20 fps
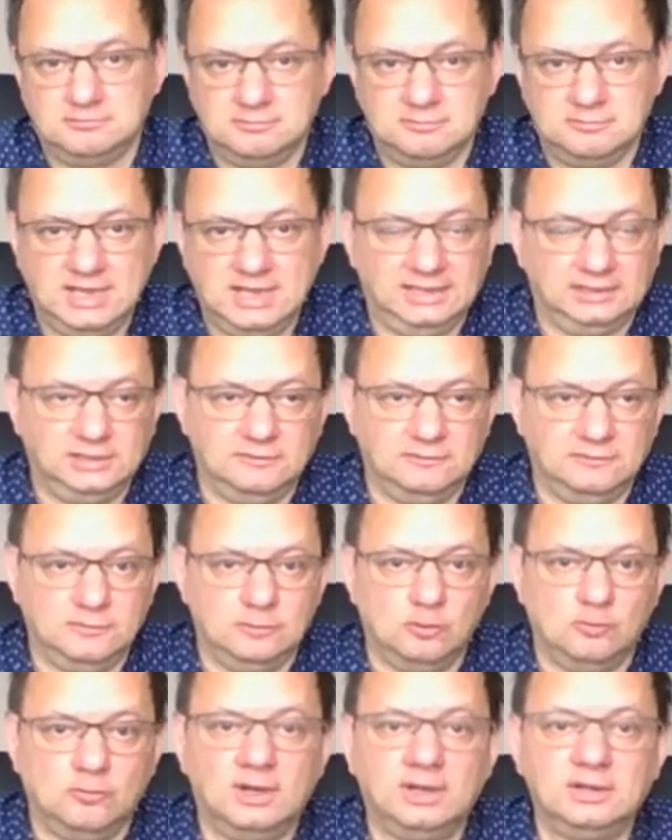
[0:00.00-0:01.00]
get if
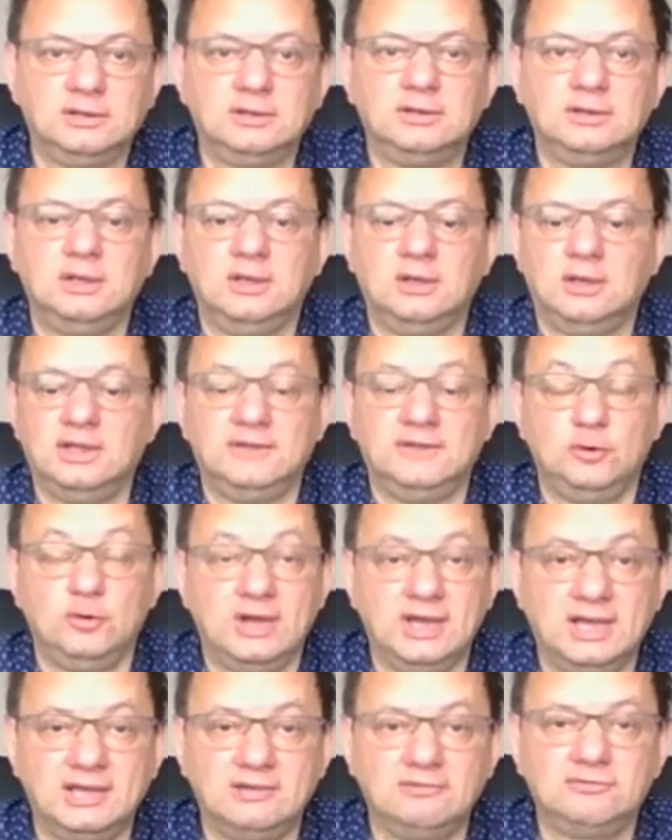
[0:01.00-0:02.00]
you want, if you
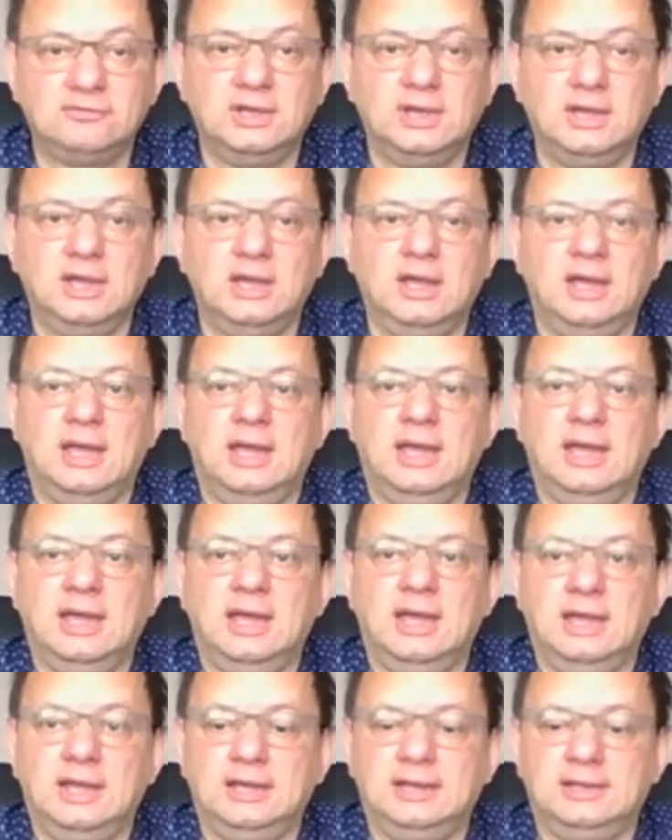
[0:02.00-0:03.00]
have
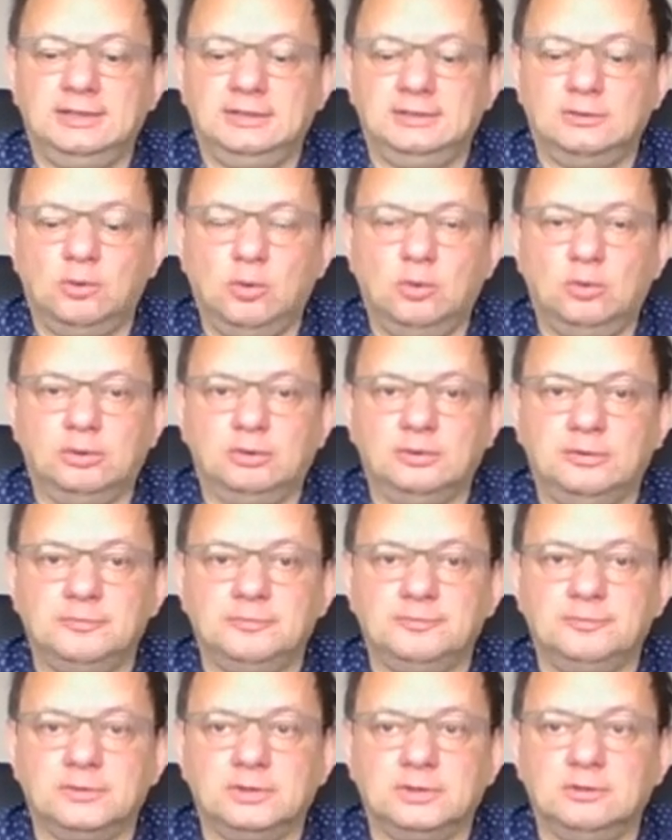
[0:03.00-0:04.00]
an own
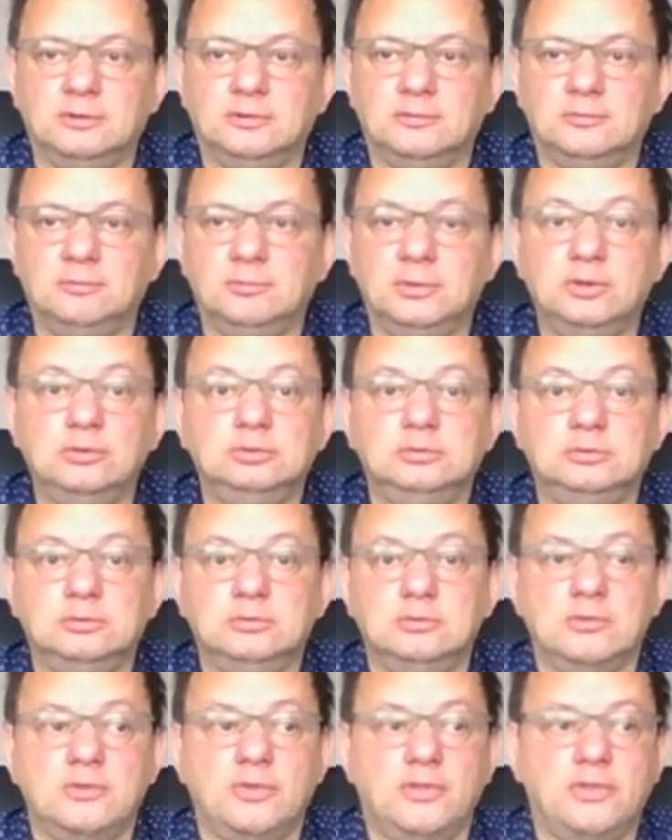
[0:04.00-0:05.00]

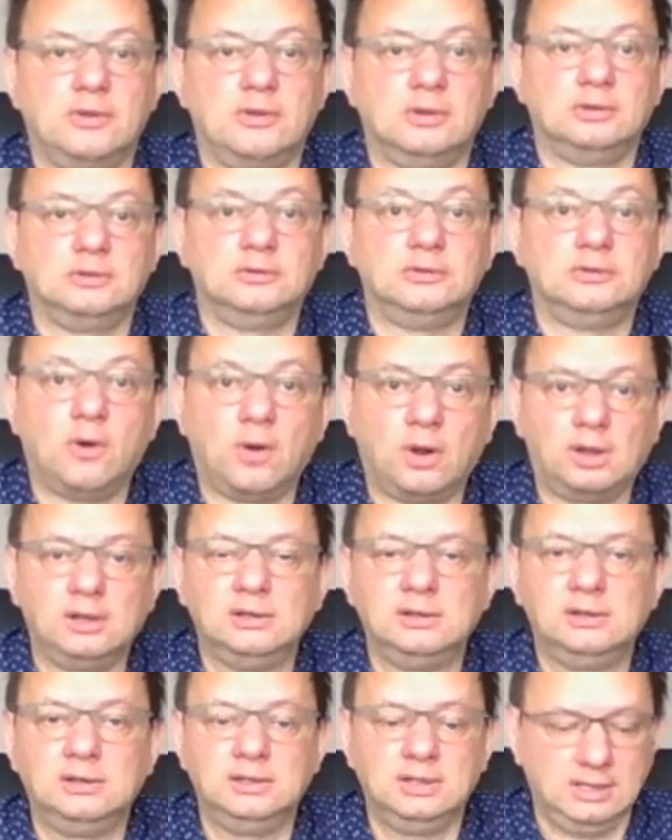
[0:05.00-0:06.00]
Bluetooth
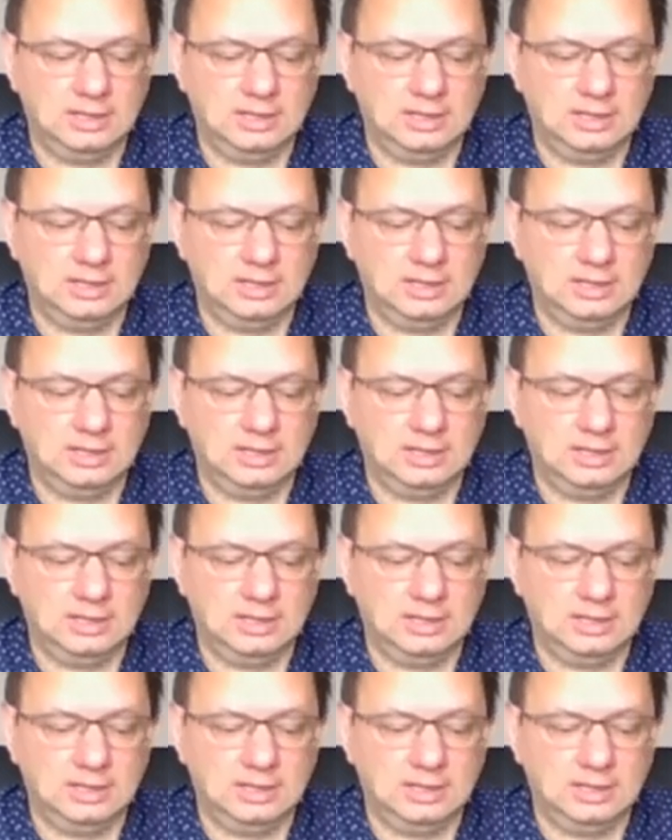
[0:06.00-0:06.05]
dongle,